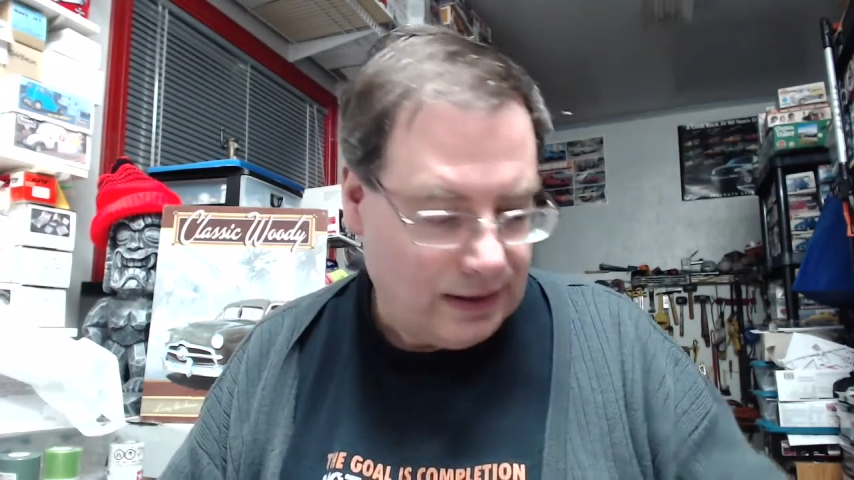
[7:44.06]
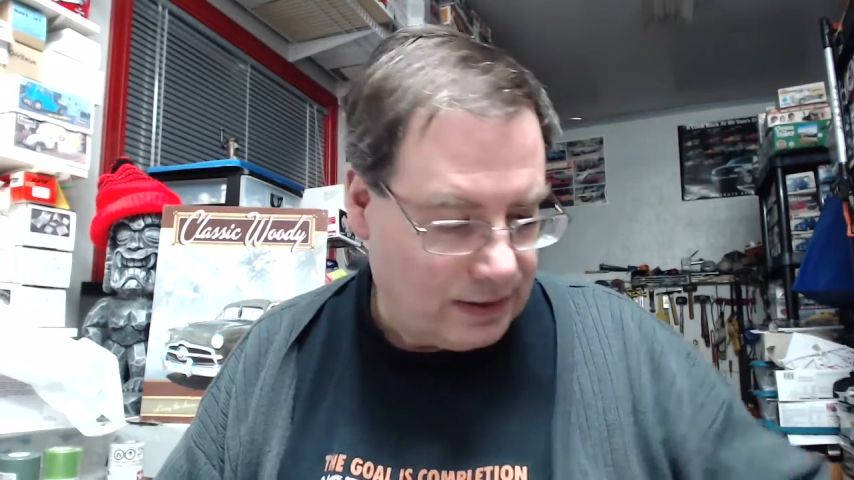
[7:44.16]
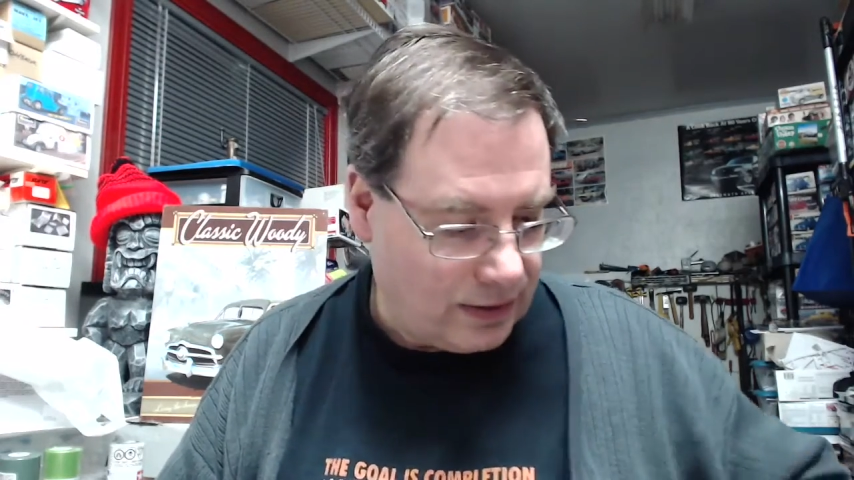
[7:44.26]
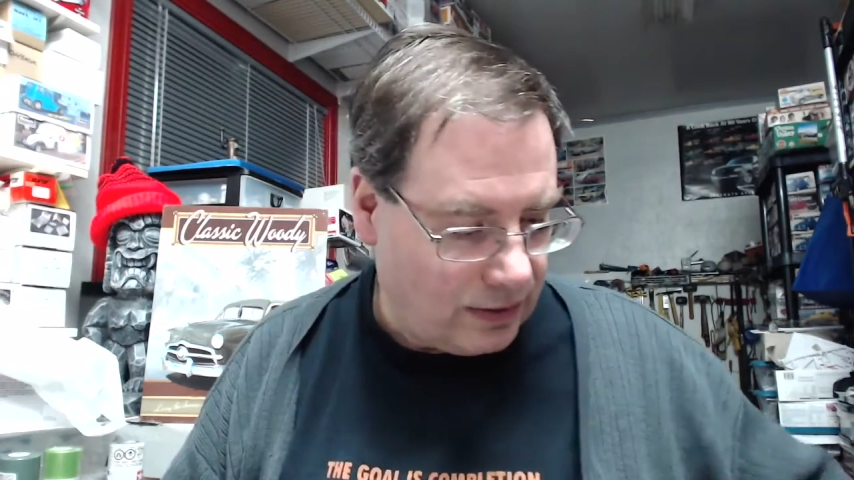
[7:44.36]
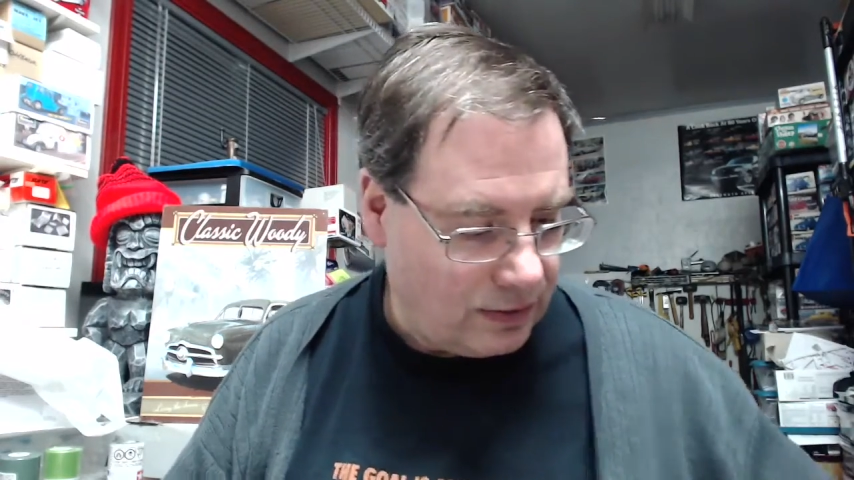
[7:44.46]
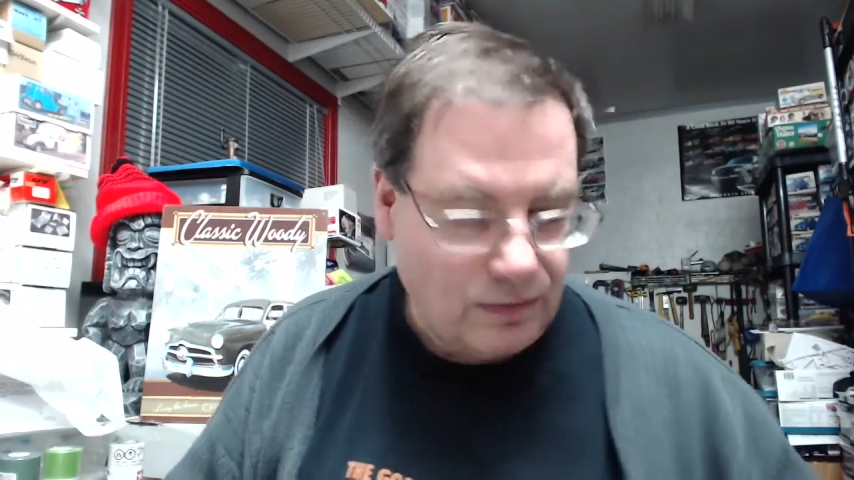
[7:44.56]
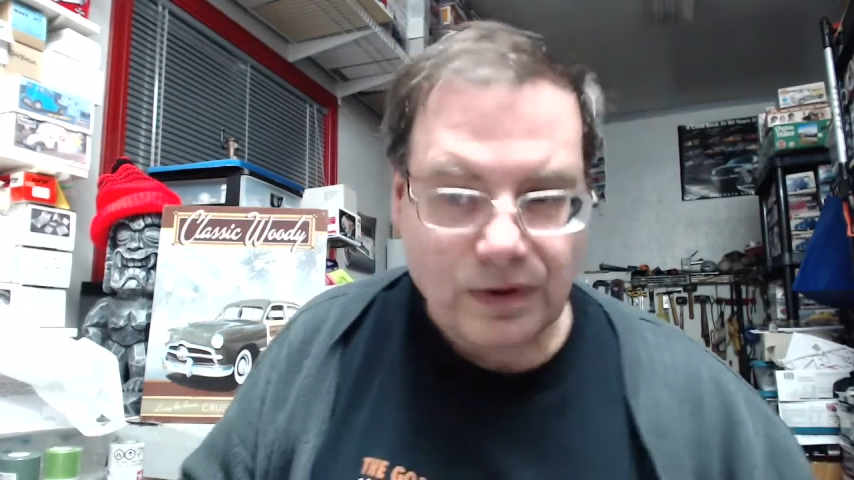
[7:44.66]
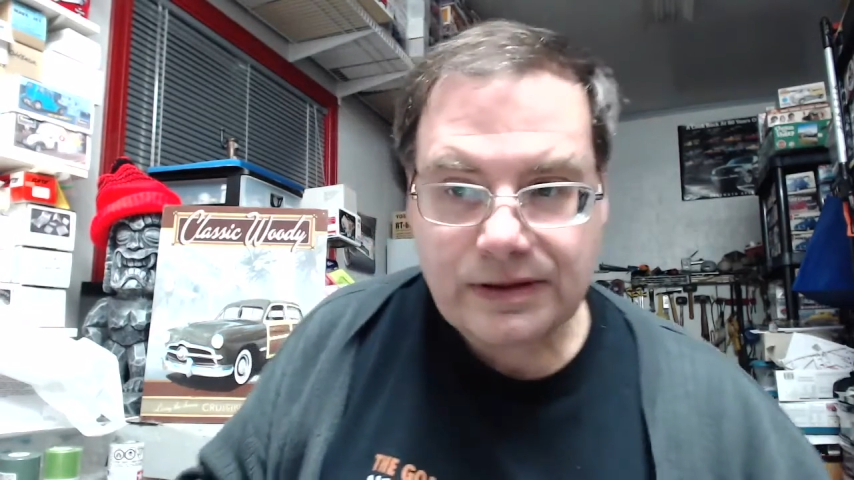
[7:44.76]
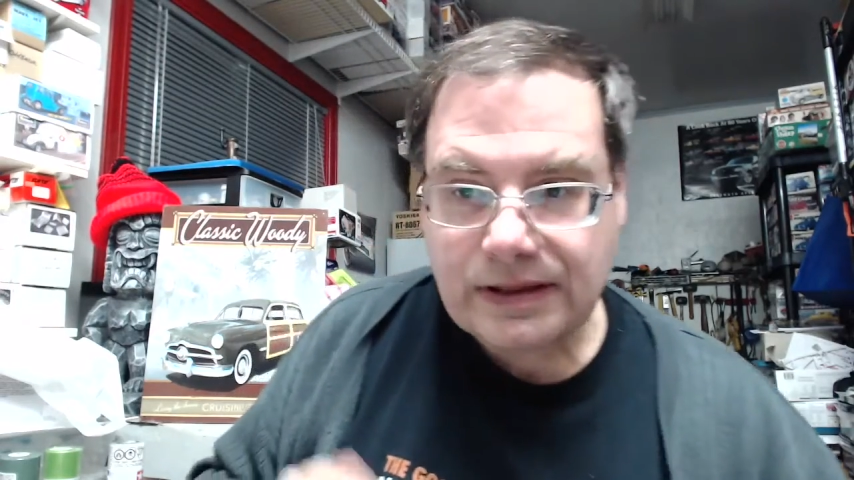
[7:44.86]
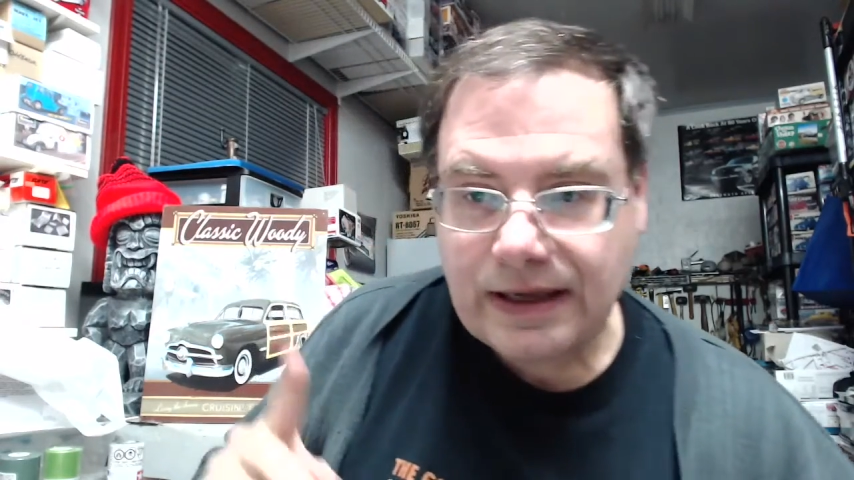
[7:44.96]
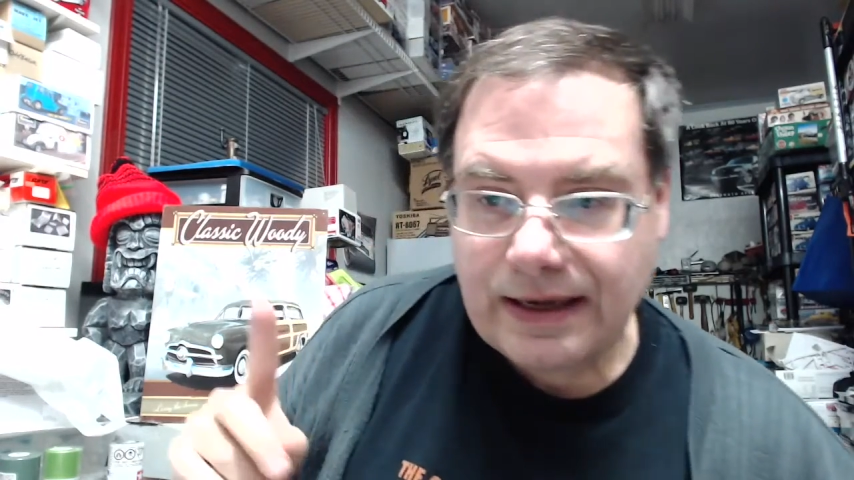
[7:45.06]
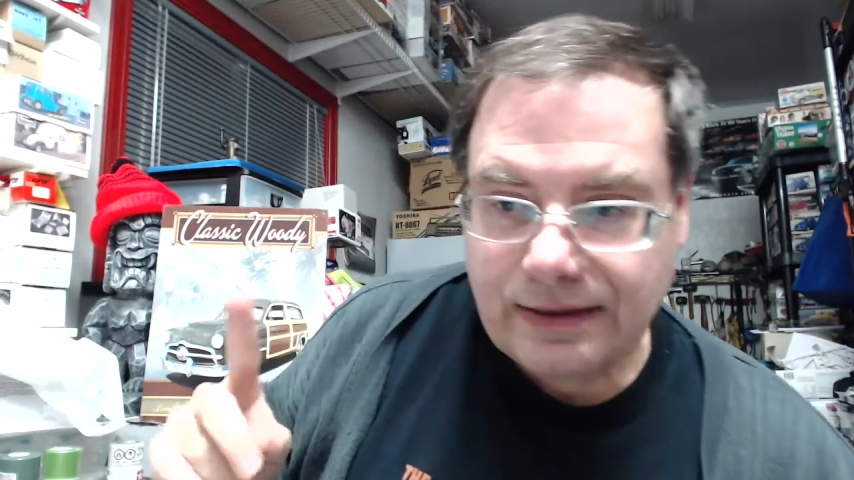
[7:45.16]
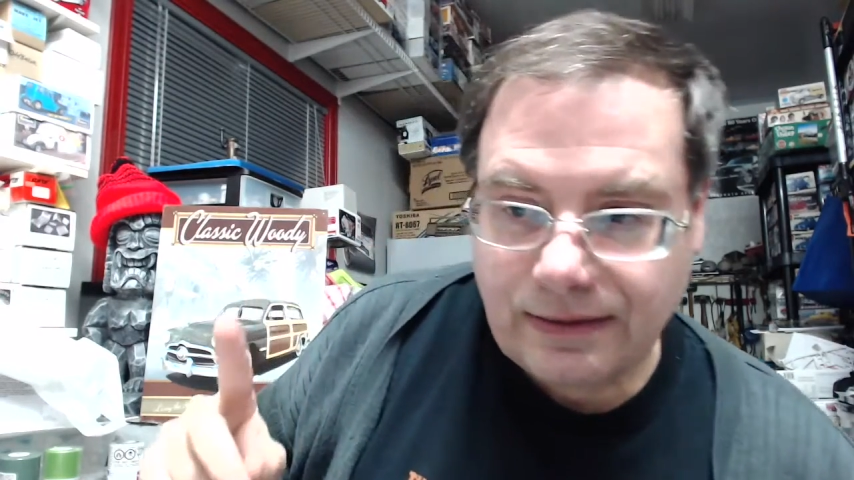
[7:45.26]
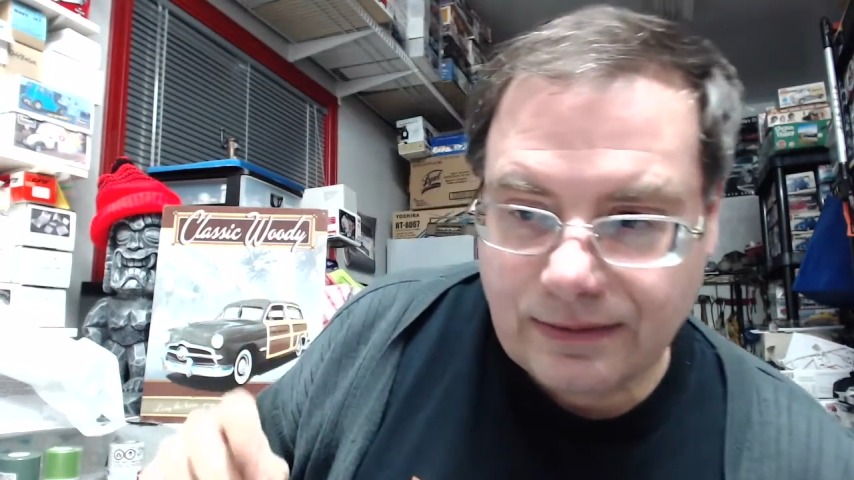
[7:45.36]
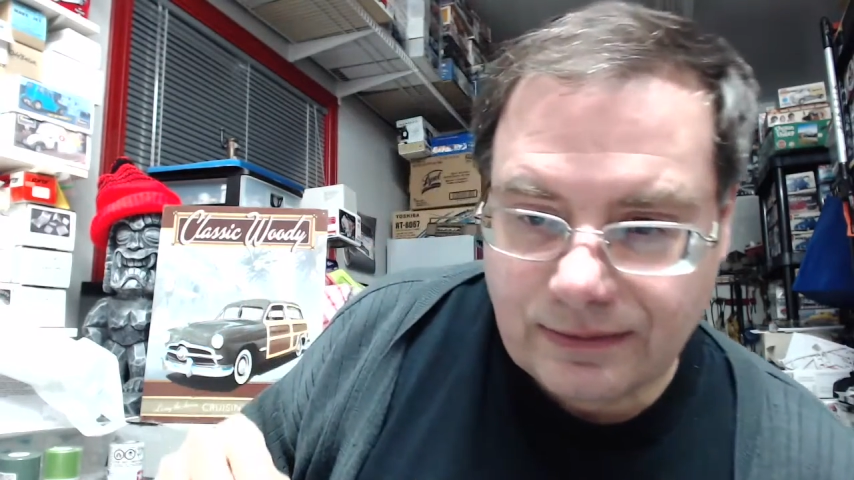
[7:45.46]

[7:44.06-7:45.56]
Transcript: So once again,